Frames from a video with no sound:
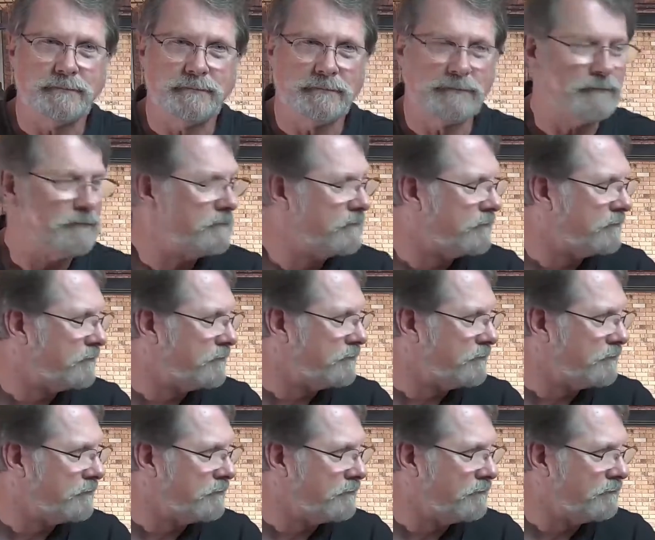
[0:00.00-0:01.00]

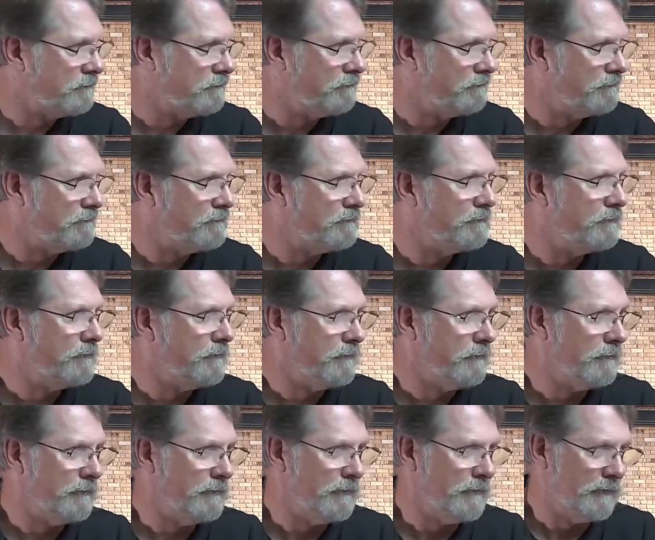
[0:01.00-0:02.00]

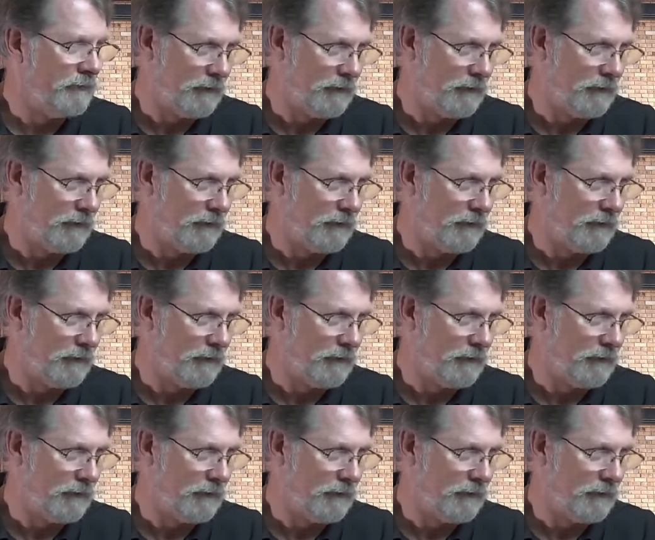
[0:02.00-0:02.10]
(not speaking)